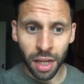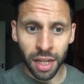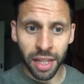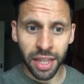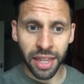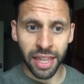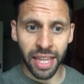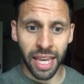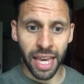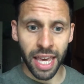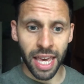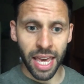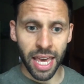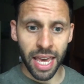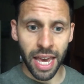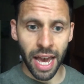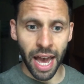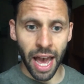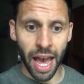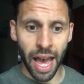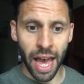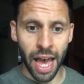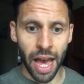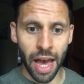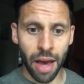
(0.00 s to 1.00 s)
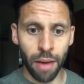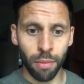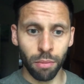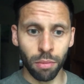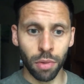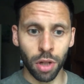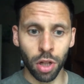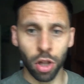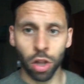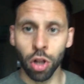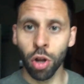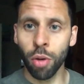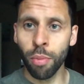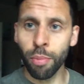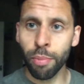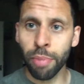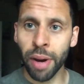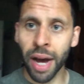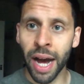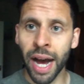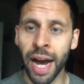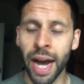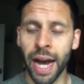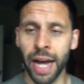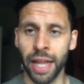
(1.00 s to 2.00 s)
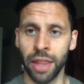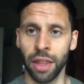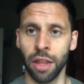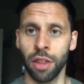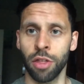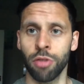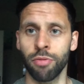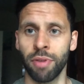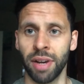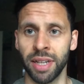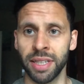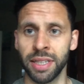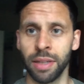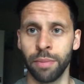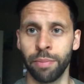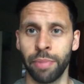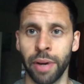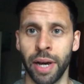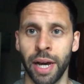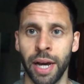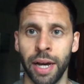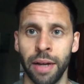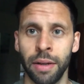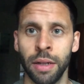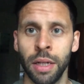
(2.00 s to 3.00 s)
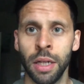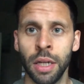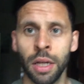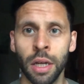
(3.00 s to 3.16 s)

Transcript: the lumbar and the thoracic part.